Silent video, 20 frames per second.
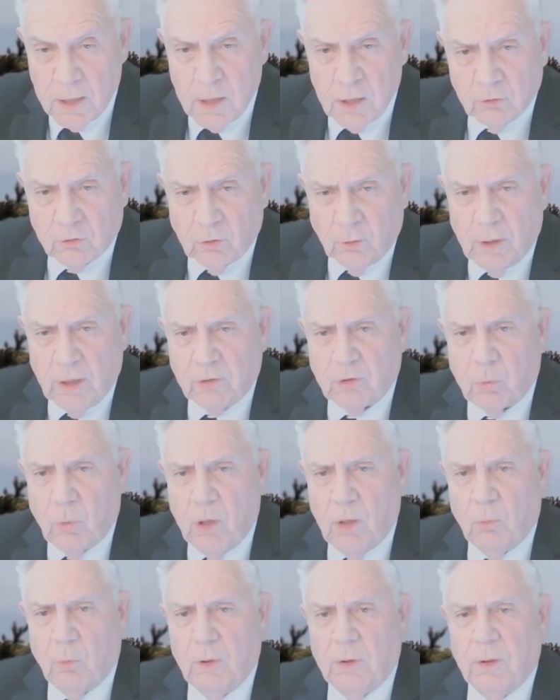So that's
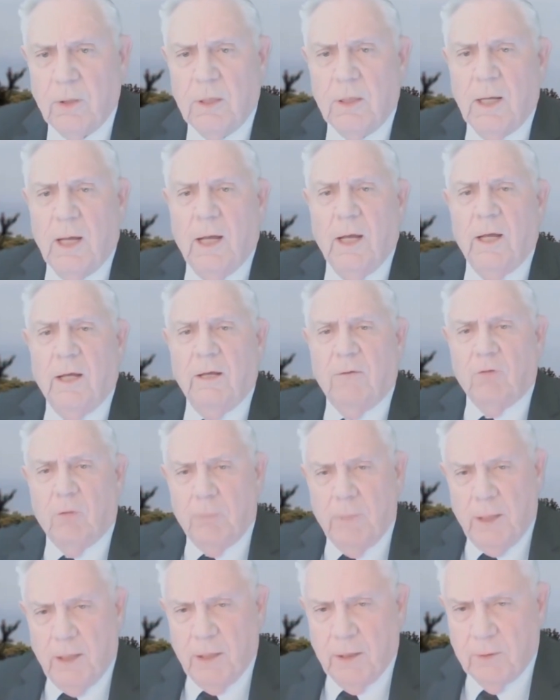why when I have a
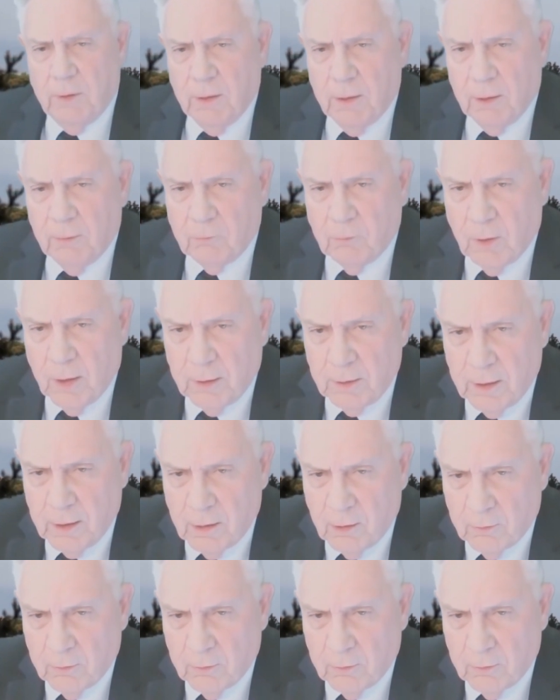man right now